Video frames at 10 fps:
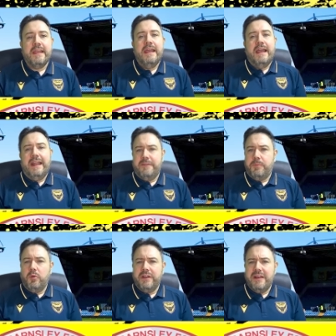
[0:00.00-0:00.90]
and they
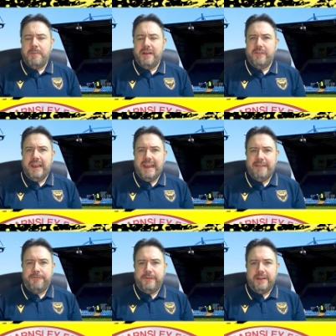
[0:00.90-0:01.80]
brought in a bit of a
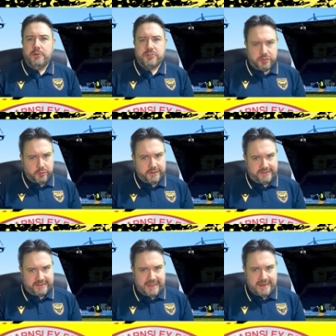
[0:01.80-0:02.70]
left field choice
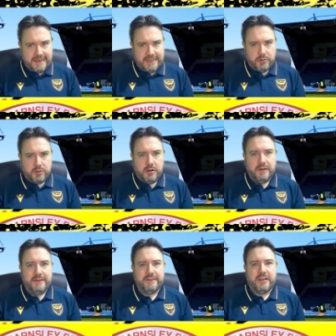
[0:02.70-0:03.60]
in Neil
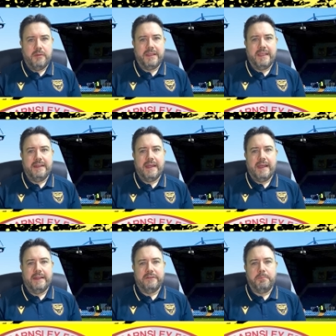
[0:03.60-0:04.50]
Collins coming in
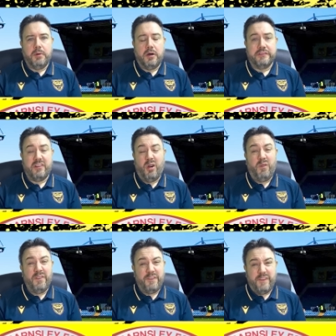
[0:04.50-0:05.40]
as boss. Off
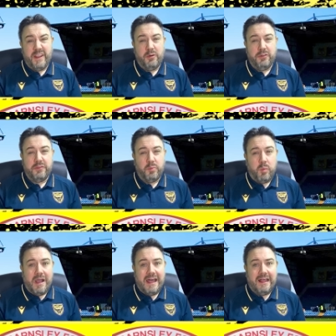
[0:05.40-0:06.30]
the field as
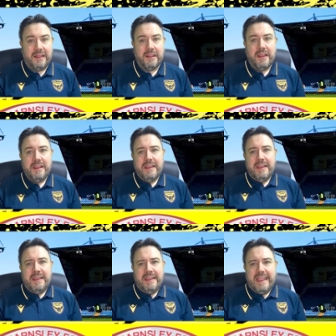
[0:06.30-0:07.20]
well,
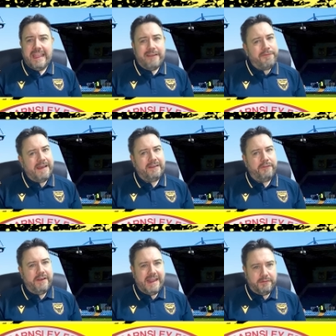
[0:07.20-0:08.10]
EFL have
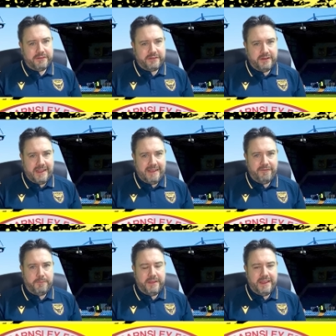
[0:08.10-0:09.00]
announced that
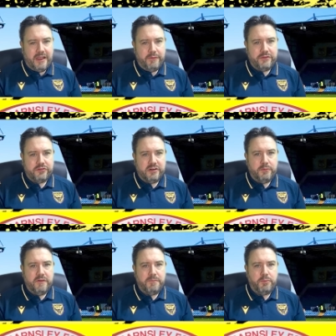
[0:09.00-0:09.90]
they are in trouble
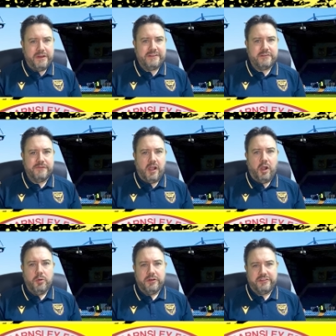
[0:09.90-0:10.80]
with breach of
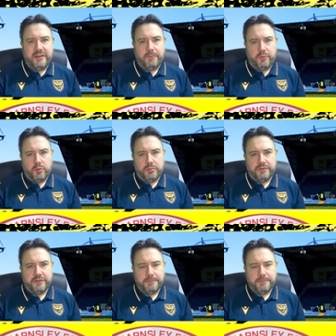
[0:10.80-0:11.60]
ownership rules,